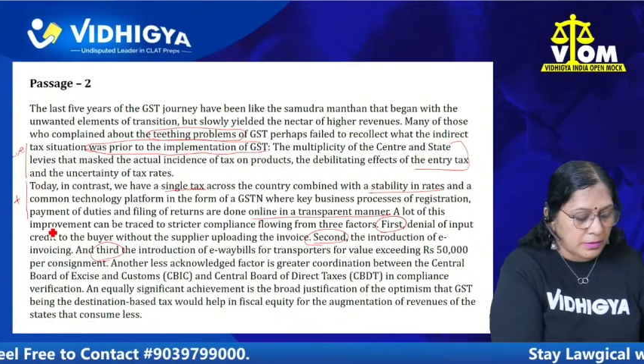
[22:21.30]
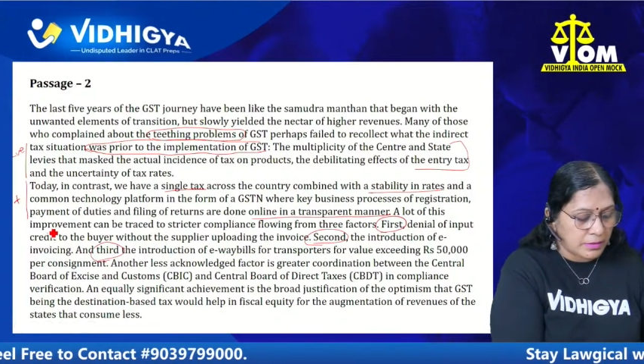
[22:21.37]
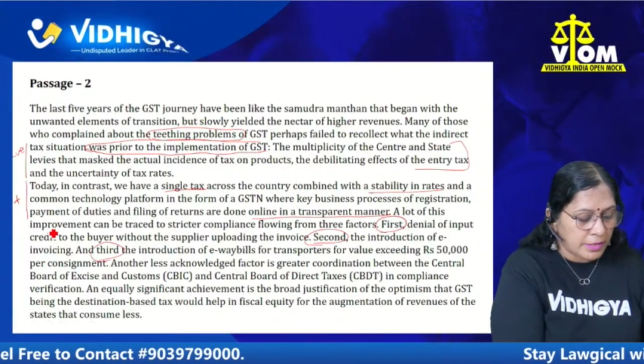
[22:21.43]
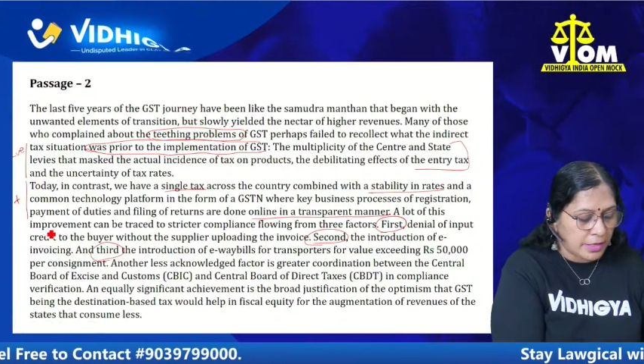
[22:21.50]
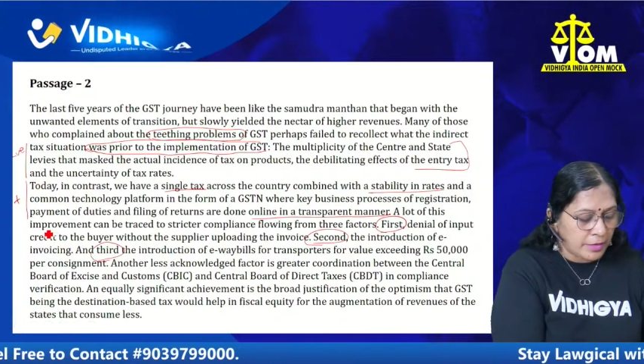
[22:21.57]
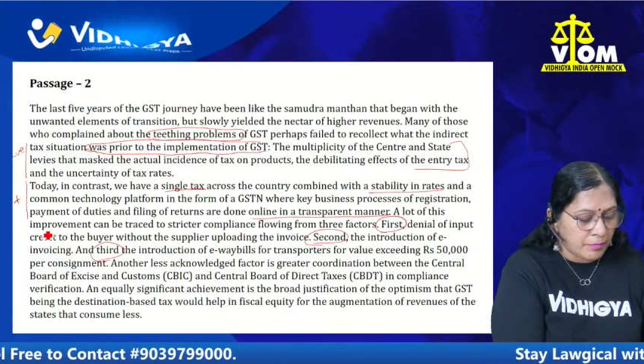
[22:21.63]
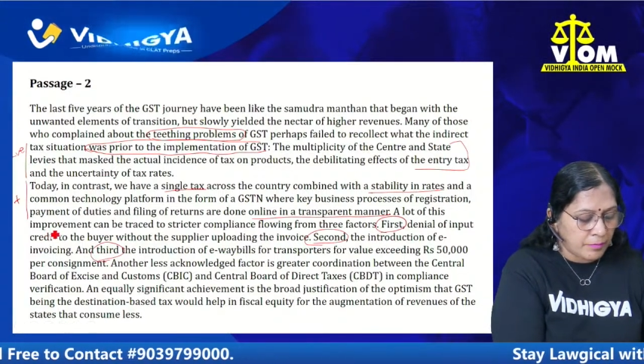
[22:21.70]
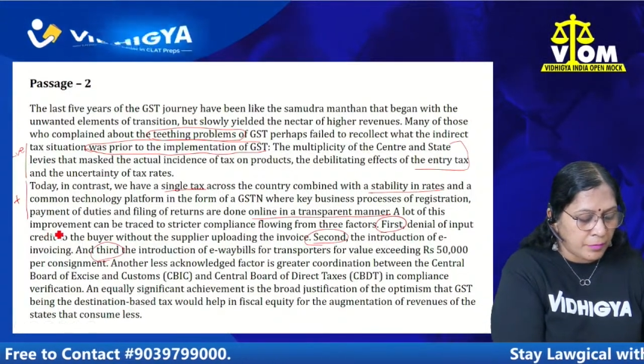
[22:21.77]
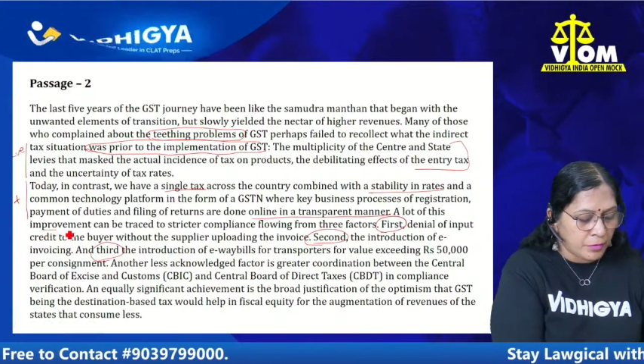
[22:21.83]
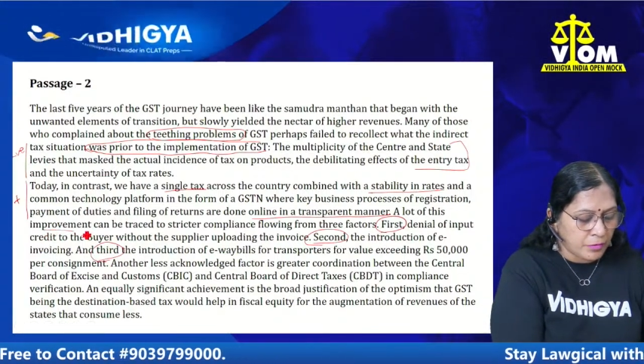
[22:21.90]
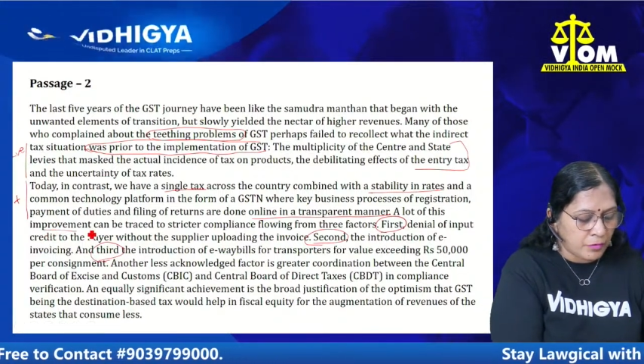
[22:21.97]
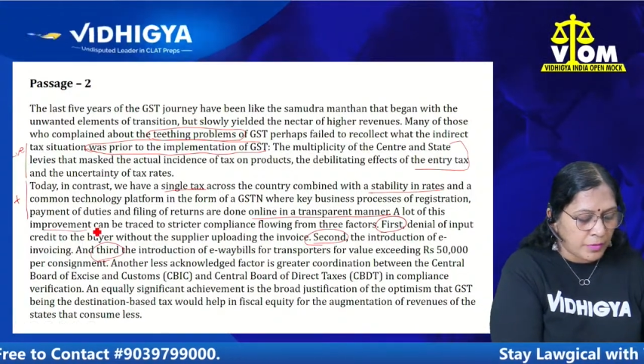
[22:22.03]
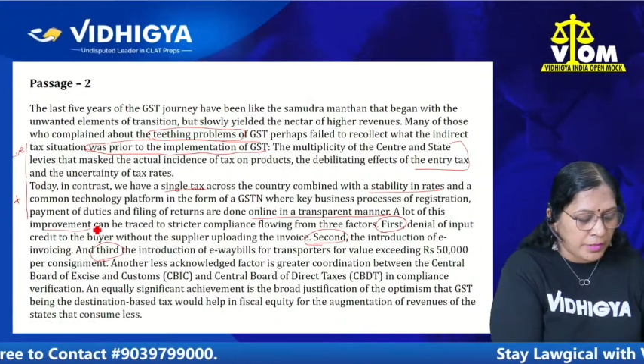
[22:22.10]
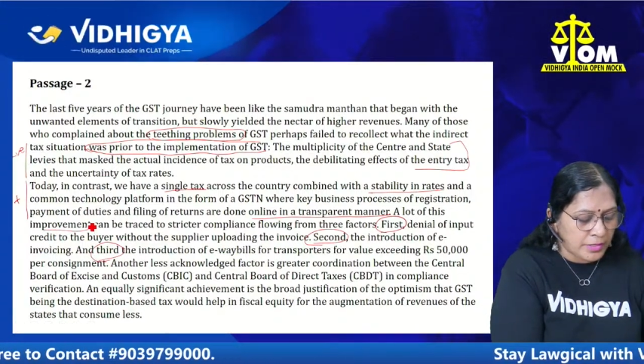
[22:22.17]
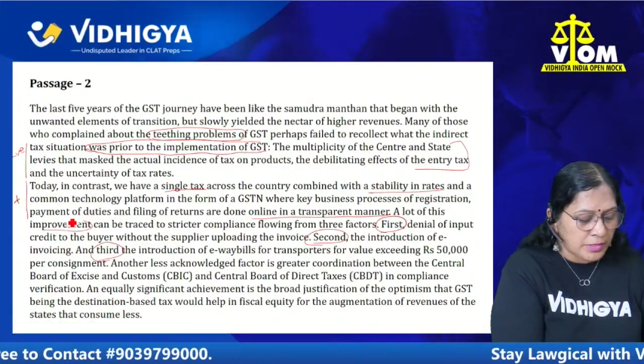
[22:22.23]

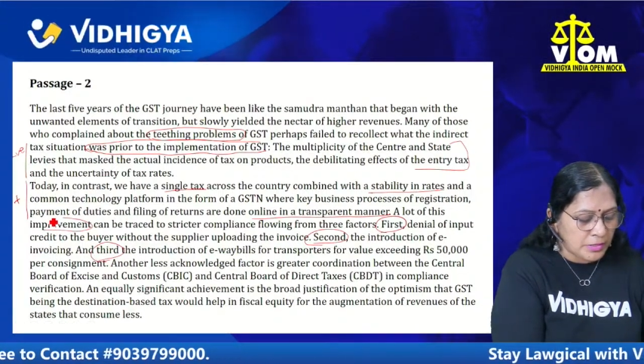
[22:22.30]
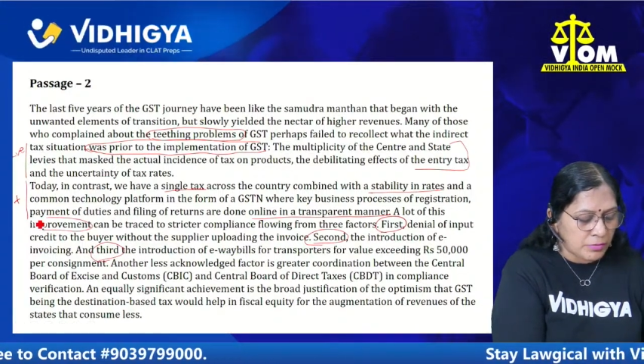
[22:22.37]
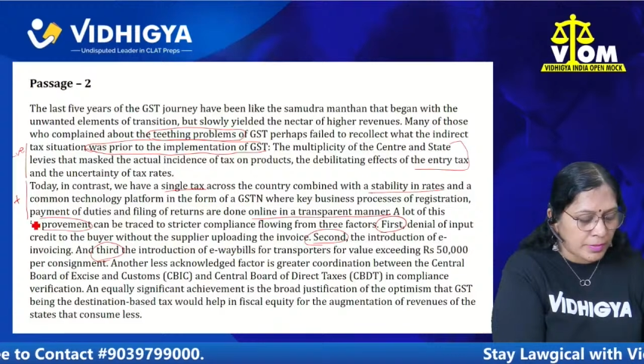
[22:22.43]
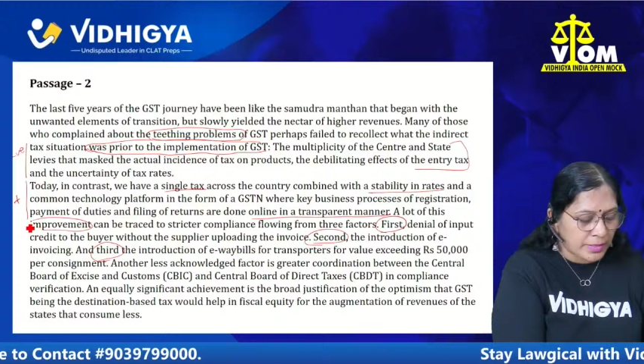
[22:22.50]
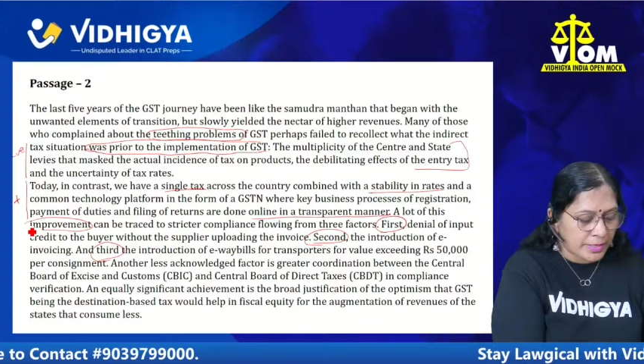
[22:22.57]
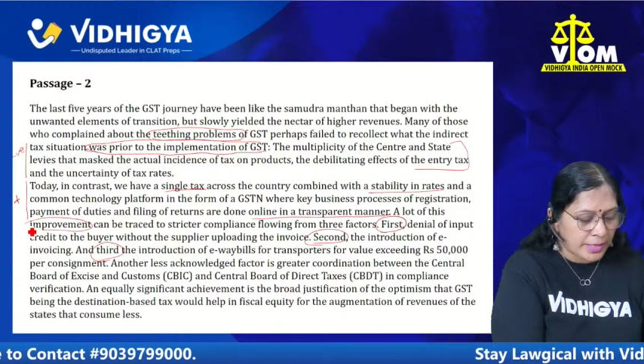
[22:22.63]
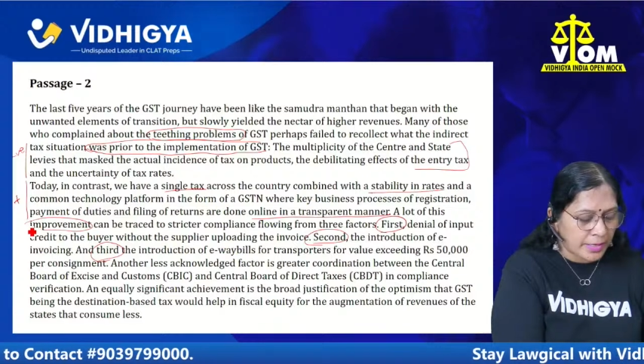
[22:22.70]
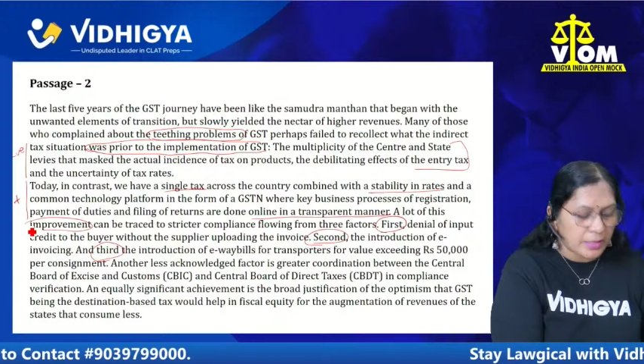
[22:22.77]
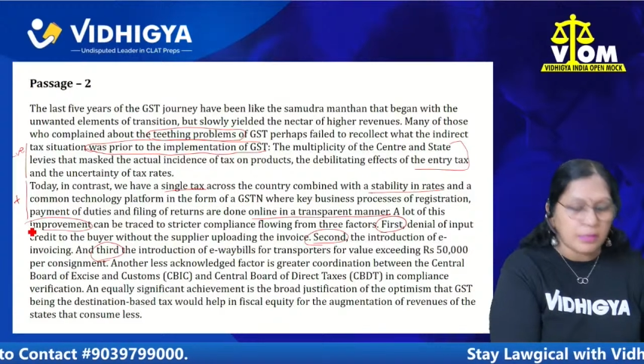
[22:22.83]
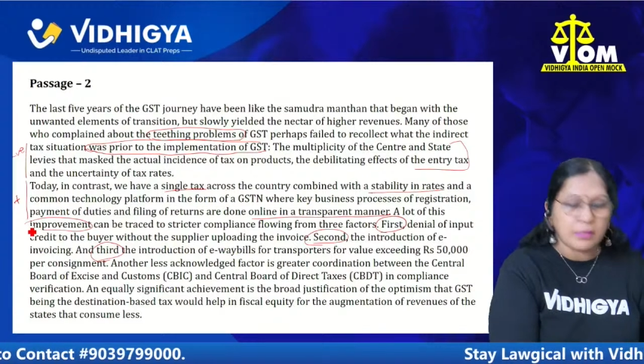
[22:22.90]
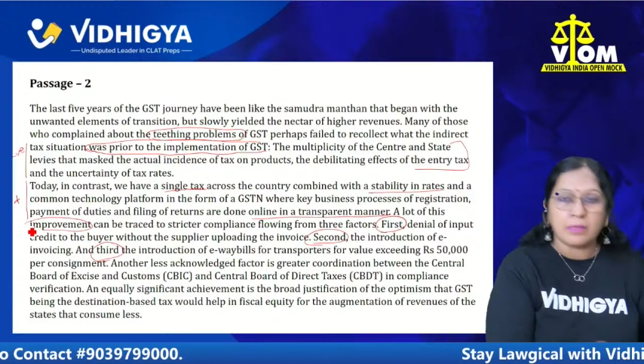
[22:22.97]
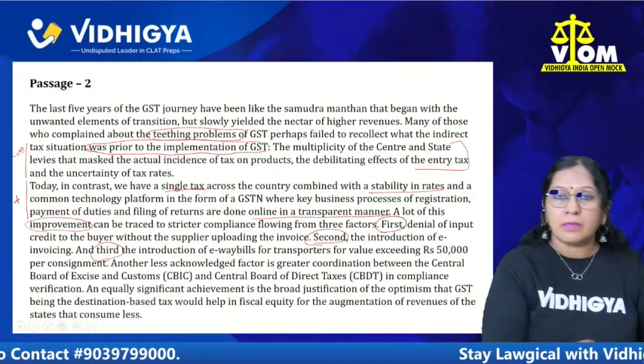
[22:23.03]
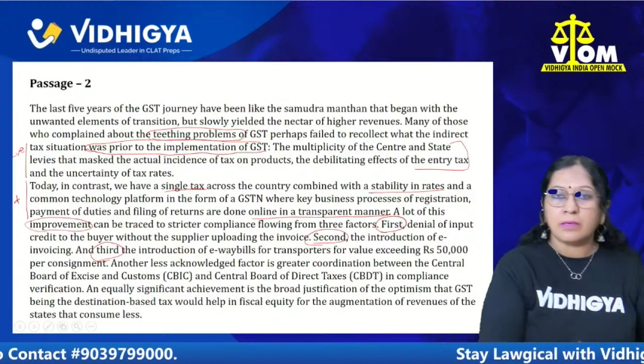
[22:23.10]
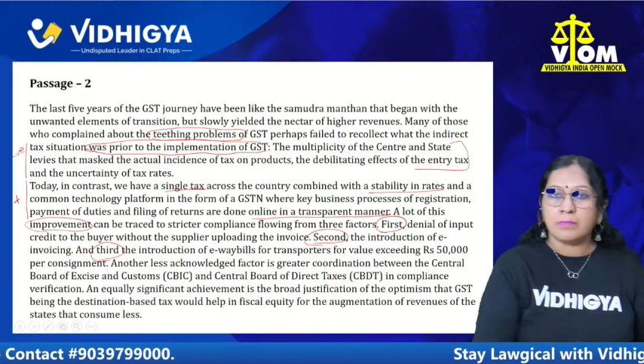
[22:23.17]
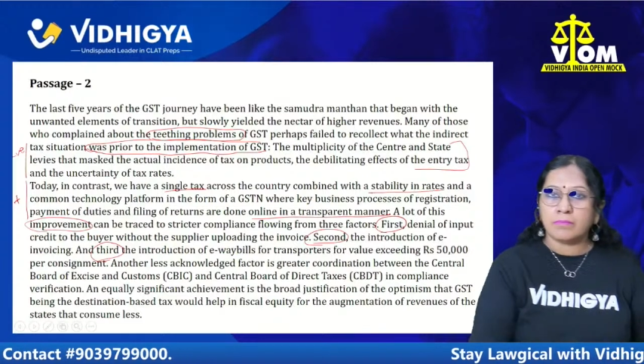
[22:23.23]
improvements we can
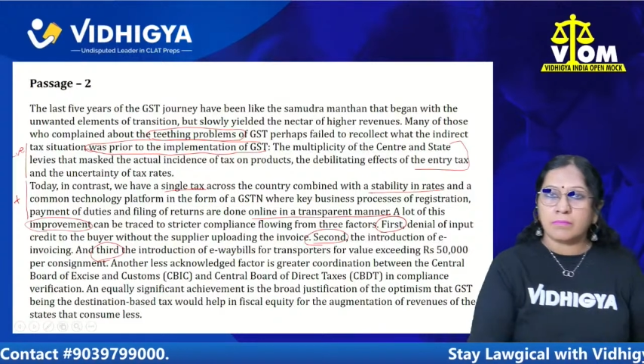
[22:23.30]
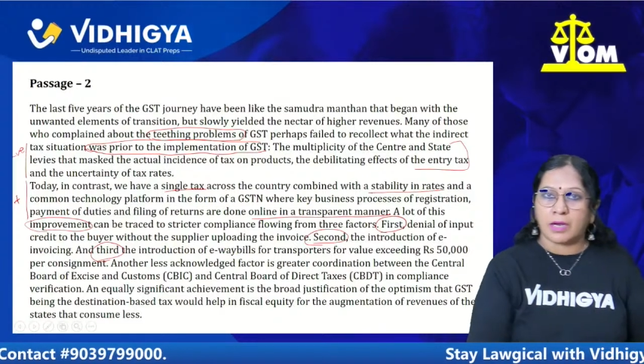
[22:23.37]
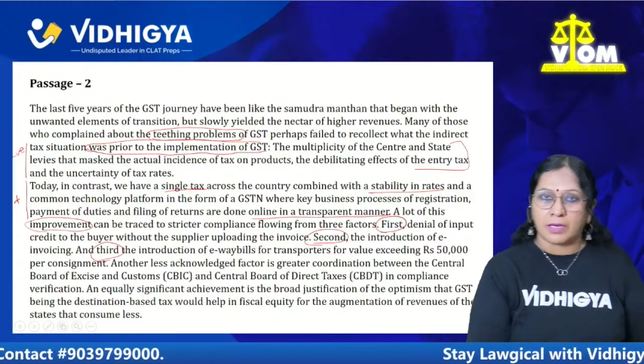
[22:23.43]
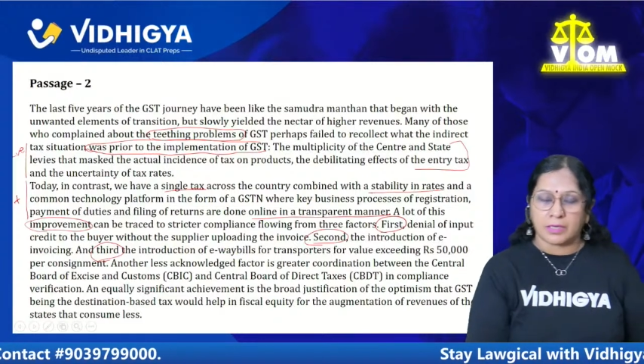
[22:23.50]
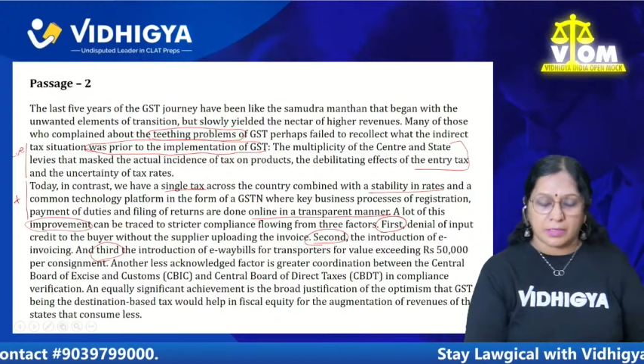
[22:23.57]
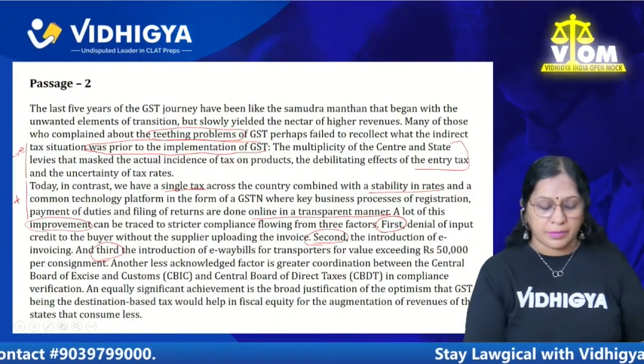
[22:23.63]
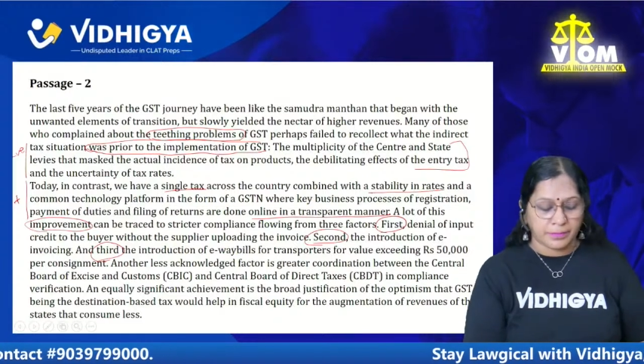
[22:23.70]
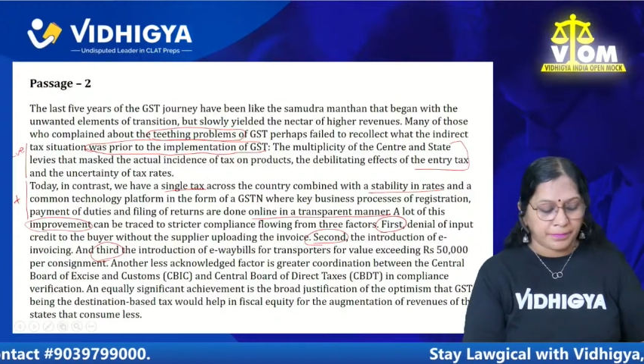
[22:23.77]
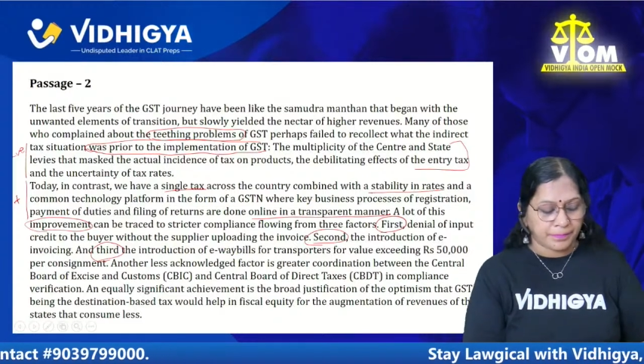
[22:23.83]
mark.